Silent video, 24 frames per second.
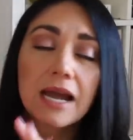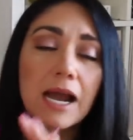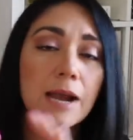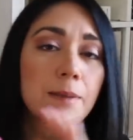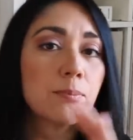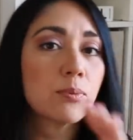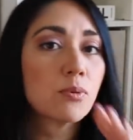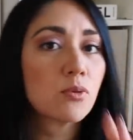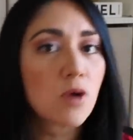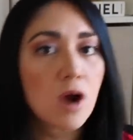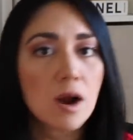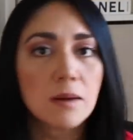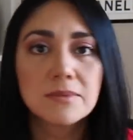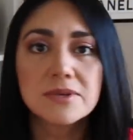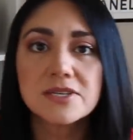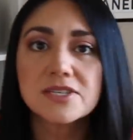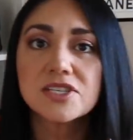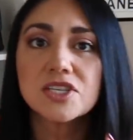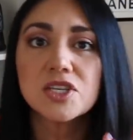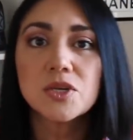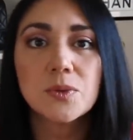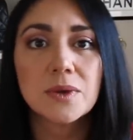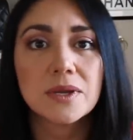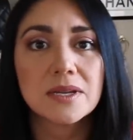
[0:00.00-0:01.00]
I
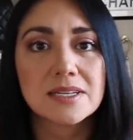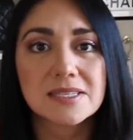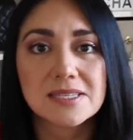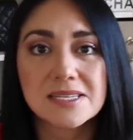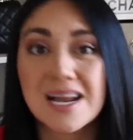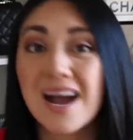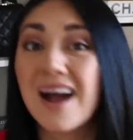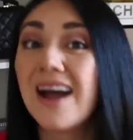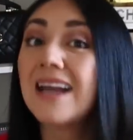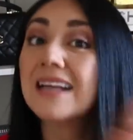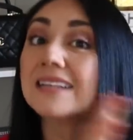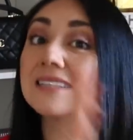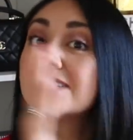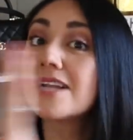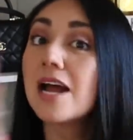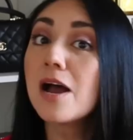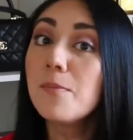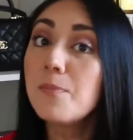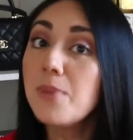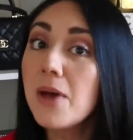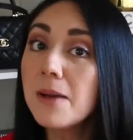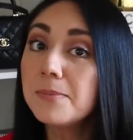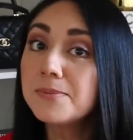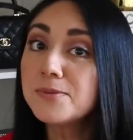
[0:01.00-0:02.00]
promise you it is not. It's
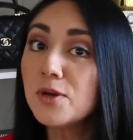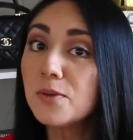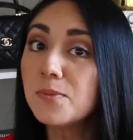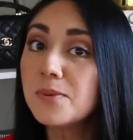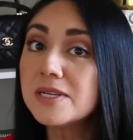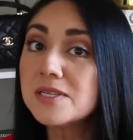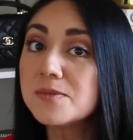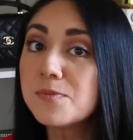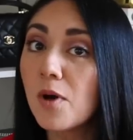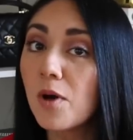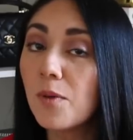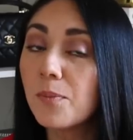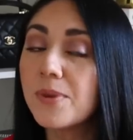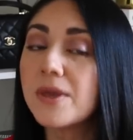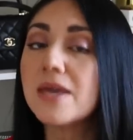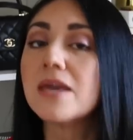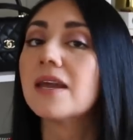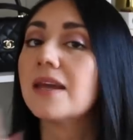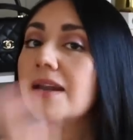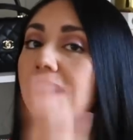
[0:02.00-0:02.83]
not Pepto-Bismol pink,